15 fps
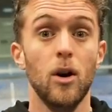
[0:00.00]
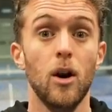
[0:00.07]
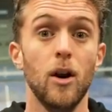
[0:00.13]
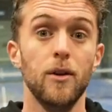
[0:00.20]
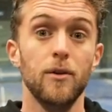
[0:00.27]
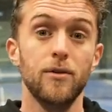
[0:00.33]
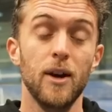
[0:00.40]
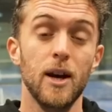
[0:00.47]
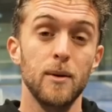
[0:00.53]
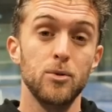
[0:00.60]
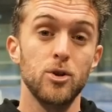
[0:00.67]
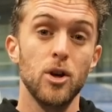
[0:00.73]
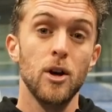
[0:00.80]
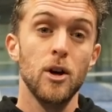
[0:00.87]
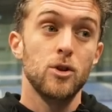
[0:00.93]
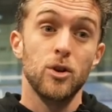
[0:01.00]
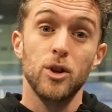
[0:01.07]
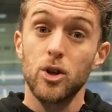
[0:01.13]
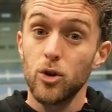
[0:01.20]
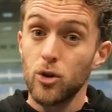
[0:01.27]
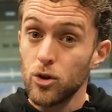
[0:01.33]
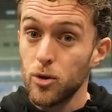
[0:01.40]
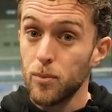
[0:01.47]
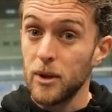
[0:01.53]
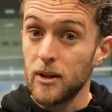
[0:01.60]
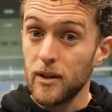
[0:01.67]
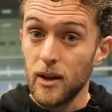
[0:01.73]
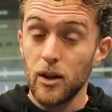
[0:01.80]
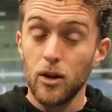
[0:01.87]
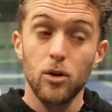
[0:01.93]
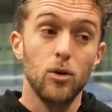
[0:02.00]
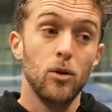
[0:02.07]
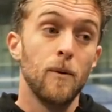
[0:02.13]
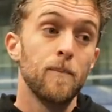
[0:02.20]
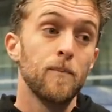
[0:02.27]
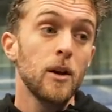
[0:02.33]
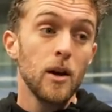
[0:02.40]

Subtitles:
a lot of times. So this can also be technical.